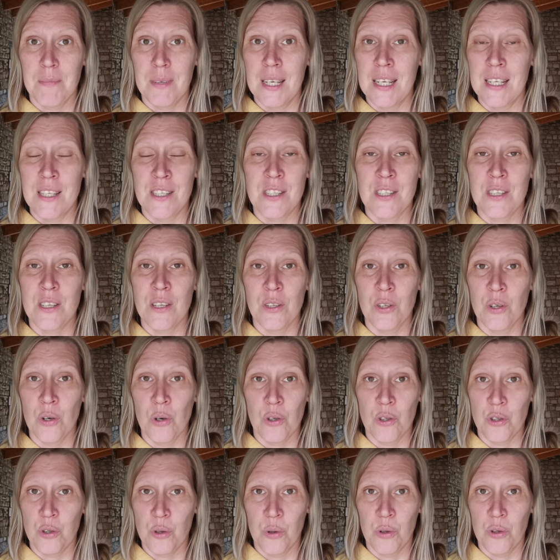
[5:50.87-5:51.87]
It's
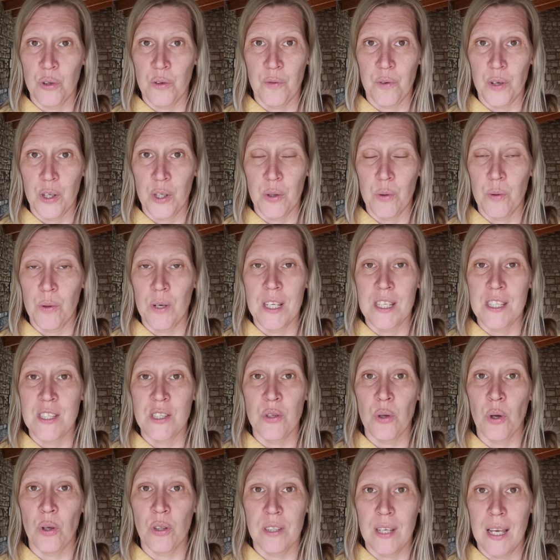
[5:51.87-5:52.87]
not good for you. It's
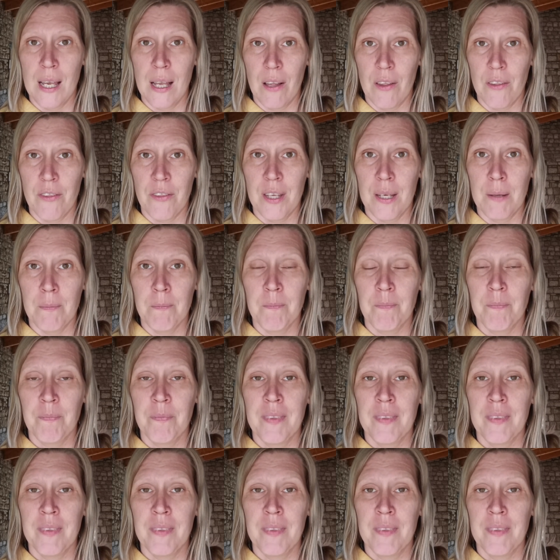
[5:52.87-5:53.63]
not healthy.